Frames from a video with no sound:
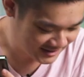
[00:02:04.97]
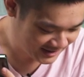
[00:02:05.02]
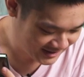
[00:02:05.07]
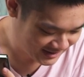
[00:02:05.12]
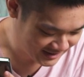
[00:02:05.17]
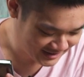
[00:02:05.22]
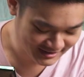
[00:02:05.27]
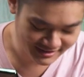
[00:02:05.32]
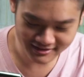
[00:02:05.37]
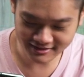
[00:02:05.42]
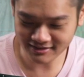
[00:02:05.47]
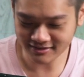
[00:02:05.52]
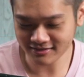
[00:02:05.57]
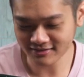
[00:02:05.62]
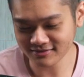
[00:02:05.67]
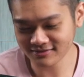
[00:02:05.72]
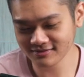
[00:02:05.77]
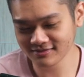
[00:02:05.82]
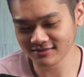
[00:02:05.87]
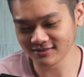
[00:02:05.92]

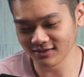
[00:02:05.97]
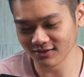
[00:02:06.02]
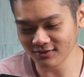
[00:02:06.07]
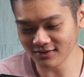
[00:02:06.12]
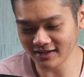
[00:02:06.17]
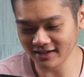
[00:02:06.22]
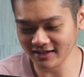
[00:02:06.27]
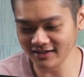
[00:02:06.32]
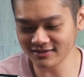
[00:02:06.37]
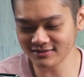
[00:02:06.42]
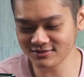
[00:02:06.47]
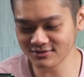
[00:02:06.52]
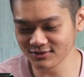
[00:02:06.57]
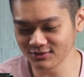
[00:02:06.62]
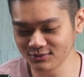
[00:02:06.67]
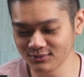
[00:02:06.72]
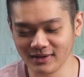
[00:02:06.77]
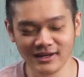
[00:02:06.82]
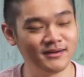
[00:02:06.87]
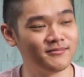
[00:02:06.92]
Okay,
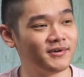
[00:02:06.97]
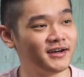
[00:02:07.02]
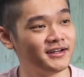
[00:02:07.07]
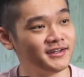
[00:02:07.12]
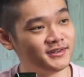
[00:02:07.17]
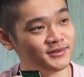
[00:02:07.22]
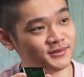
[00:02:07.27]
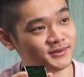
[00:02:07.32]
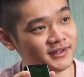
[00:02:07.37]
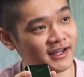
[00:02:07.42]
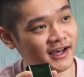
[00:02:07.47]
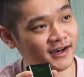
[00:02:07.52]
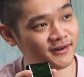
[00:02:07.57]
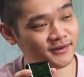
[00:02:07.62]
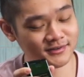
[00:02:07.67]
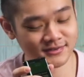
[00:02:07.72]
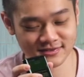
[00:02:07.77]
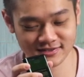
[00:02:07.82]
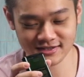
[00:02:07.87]
so what I'm gonna do now,